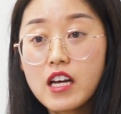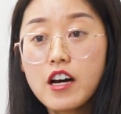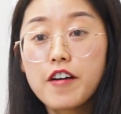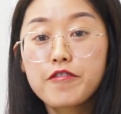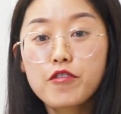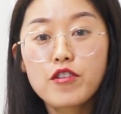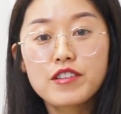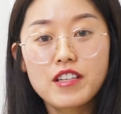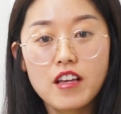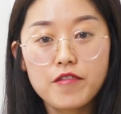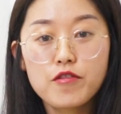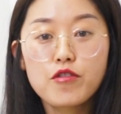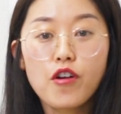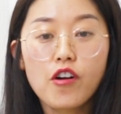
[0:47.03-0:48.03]
Of course,
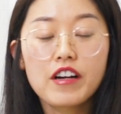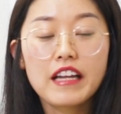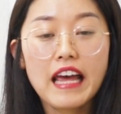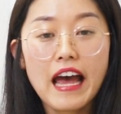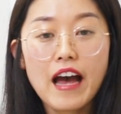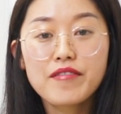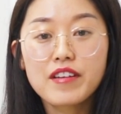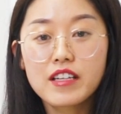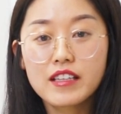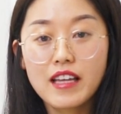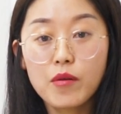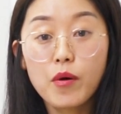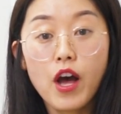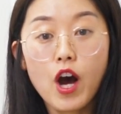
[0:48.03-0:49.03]
if you already have it,
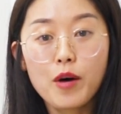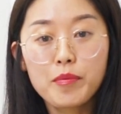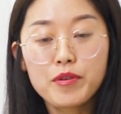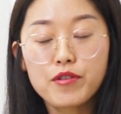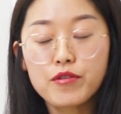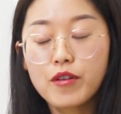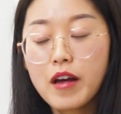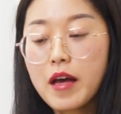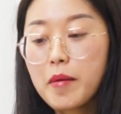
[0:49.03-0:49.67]
that will help you.